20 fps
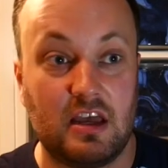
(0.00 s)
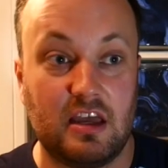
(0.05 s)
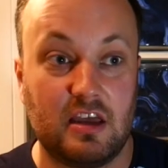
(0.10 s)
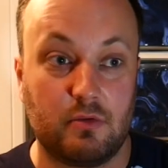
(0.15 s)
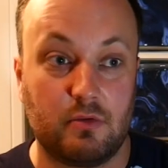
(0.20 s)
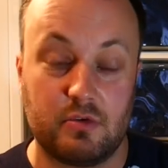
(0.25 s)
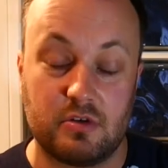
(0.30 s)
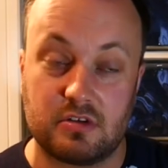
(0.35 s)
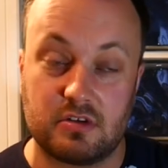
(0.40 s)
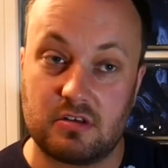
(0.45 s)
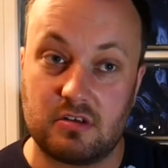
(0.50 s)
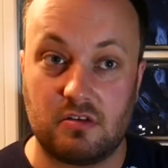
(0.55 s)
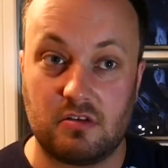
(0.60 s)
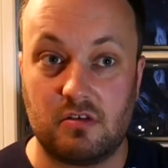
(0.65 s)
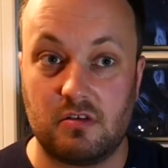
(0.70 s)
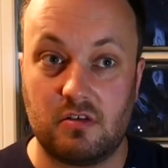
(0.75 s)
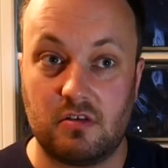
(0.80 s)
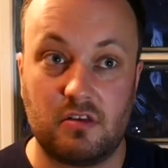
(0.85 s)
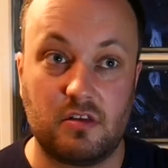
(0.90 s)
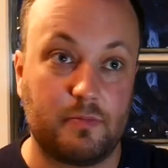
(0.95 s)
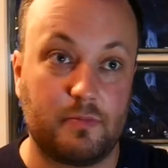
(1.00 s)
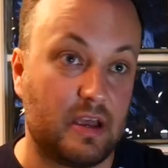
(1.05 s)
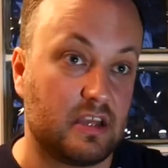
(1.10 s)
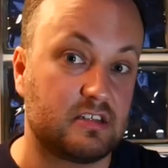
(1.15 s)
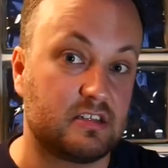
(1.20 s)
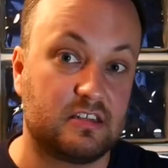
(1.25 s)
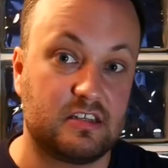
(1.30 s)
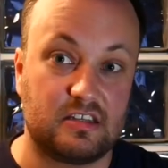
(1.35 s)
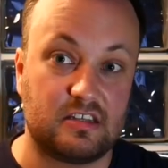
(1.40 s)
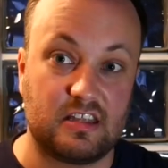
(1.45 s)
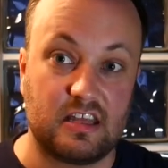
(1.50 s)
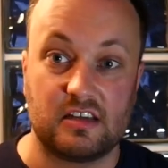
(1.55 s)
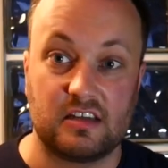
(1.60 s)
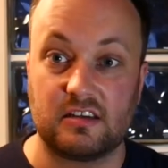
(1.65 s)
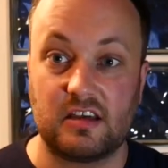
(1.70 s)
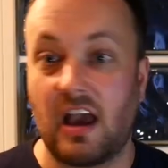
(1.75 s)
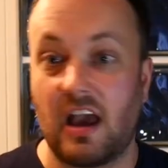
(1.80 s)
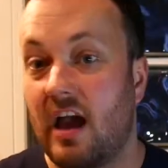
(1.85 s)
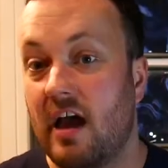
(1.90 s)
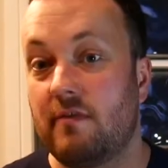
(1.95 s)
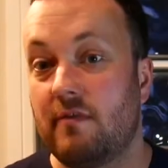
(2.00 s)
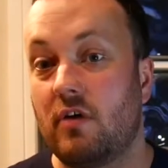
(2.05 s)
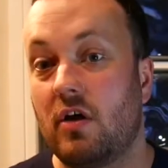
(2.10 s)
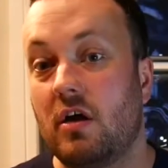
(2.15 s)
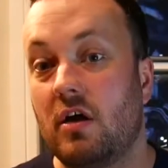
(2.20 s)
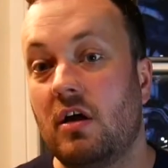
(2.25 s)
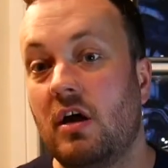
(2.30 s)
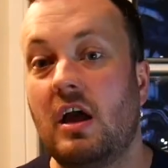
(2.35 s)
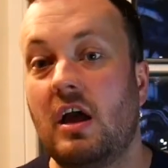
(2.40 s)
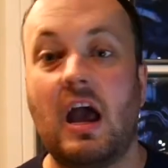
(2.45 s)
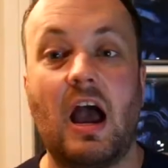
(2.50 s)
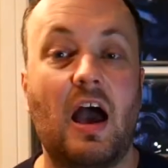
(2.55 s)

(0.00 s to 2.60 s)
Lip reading: it was the best thing ever,